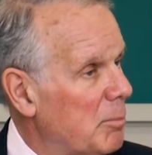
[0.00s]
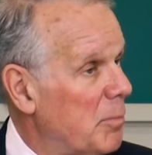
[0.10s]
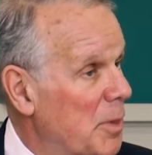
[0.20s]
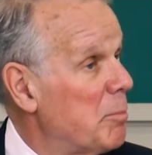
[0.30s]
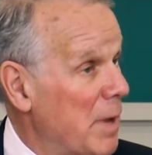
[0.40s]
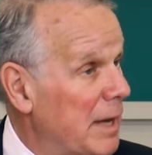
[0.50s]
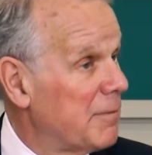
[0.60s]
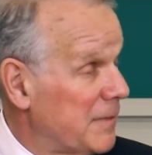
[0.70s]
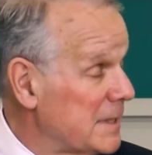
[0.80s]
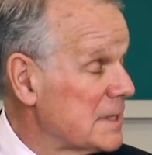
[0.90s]

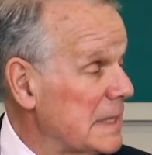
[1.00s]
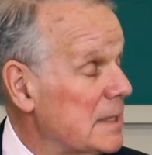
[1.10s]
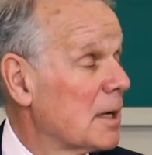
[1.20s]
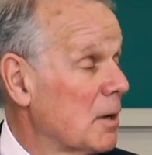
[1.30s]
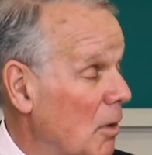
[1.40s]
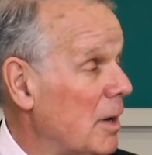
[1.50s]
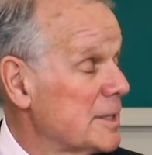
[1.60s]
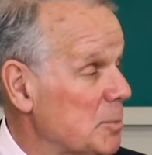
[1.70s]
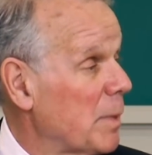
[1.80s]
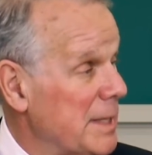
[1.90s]
benefits and the
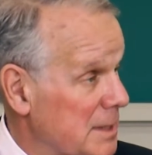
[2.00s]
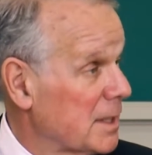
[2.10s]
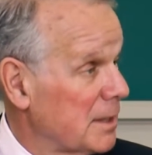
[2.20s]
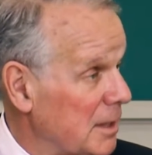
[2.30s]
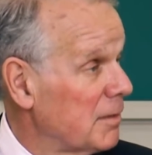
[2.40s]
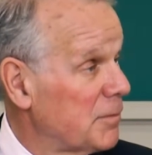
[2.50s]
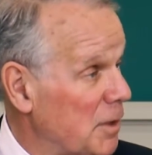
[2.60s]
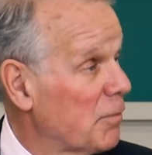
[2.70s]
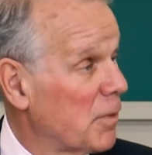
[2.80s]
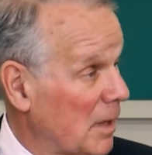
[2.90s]
costs, basically, of
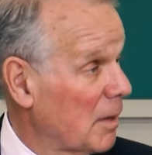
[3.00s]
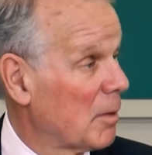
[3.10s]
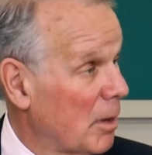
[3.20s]
different